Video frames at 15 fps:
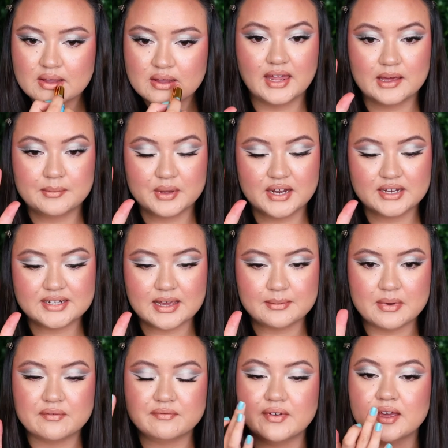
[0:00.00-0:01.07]
And I'm going to
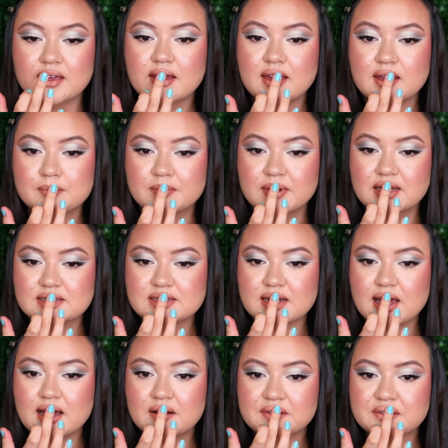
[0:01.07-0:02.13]
take my finger and blend
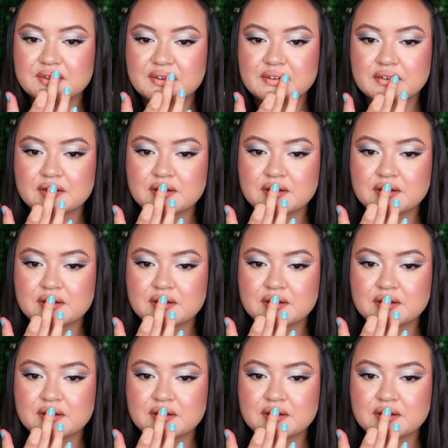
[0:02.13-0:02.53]
it out.